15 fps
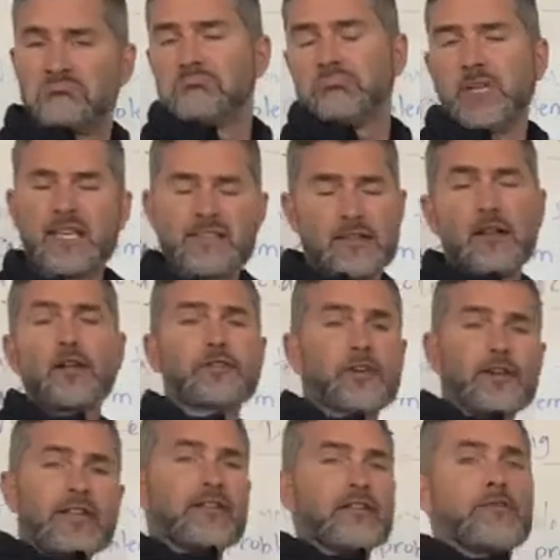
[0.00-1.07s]
As an
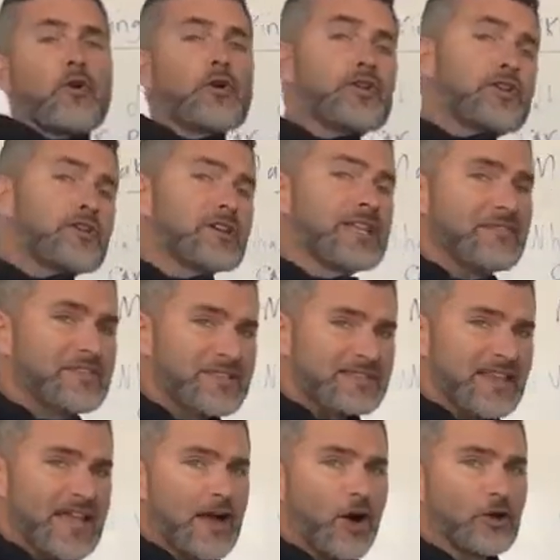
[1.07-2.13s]
alternative. Or you could even
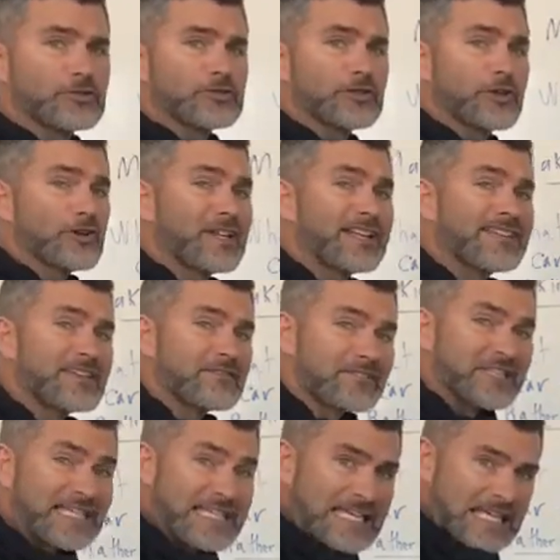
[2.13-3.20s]
say
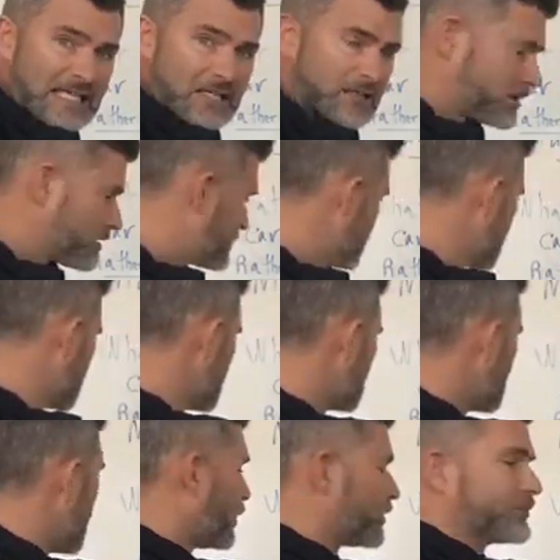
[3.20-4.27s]
alternatively.
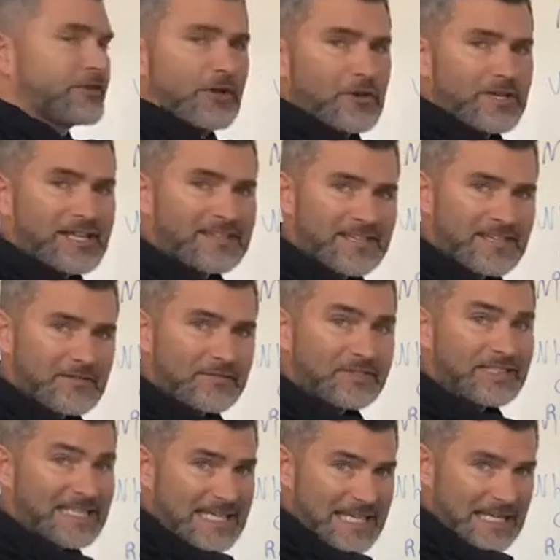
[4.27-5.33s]

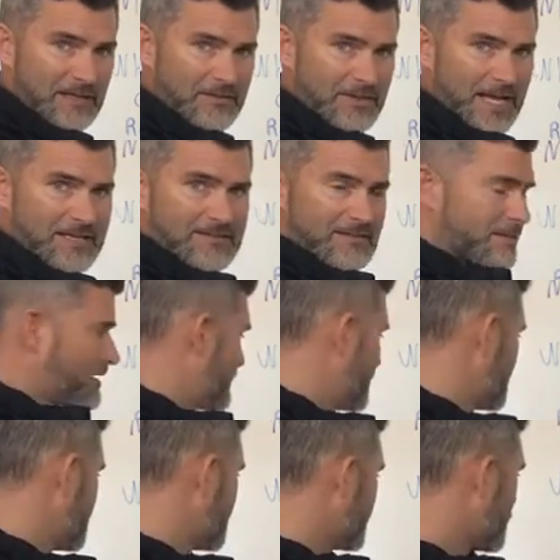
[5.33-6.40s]
Alternatively. That's
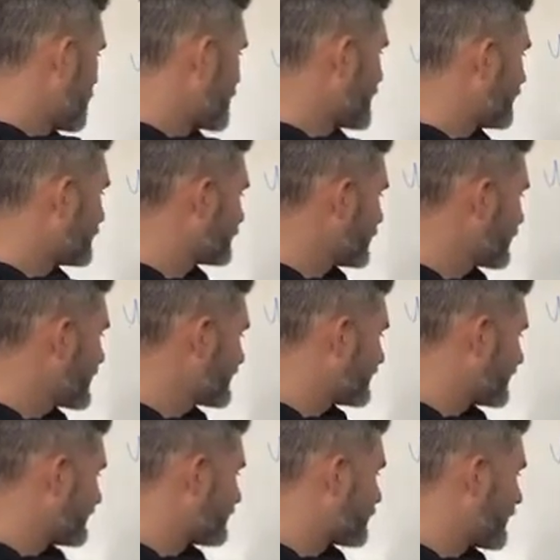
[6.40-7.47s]
the word
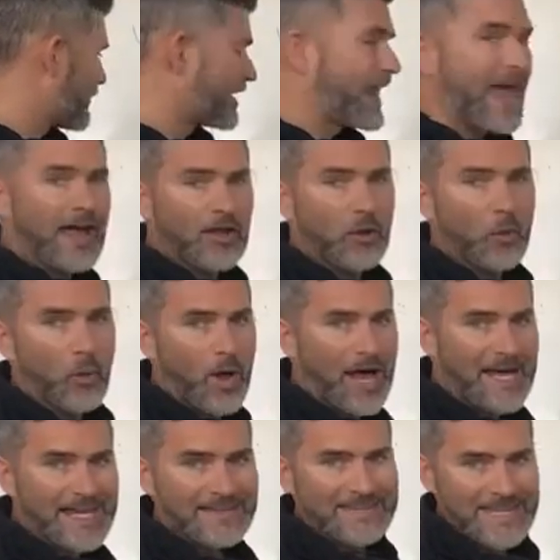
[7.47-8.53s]
alternative with an
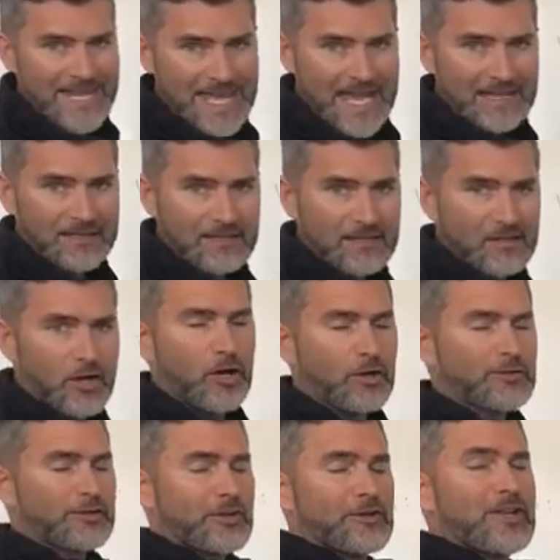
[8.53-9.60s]
ly at the end.
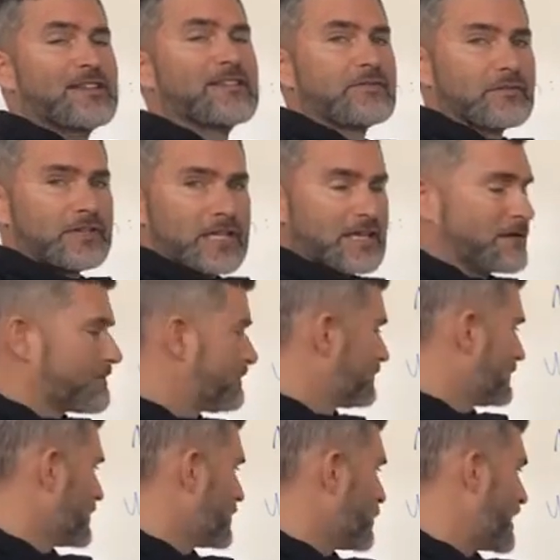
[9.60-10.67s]
Alternatively,
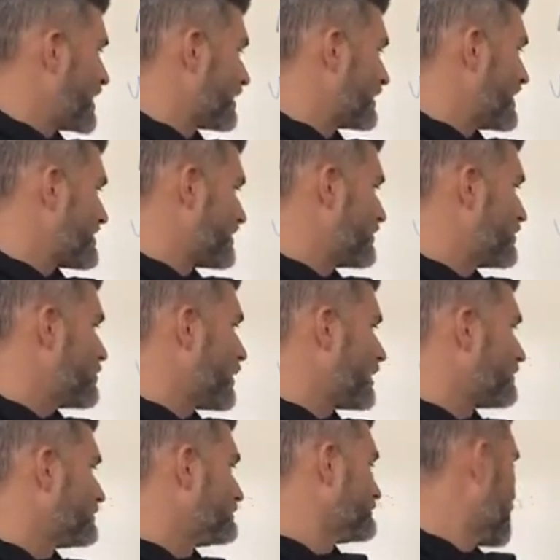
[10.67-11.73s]
we could lease a new
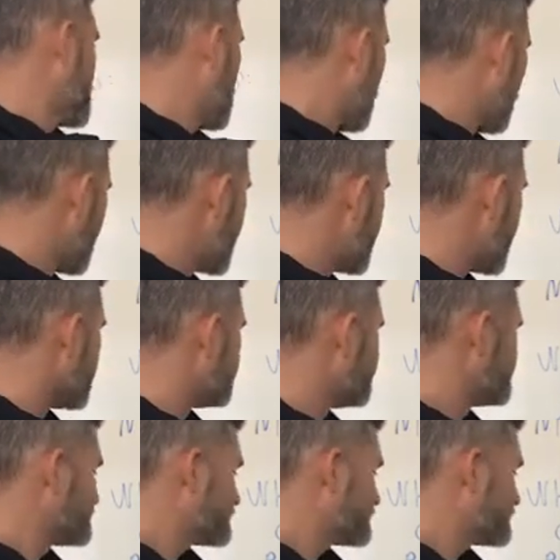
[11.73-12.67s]
one. Or here,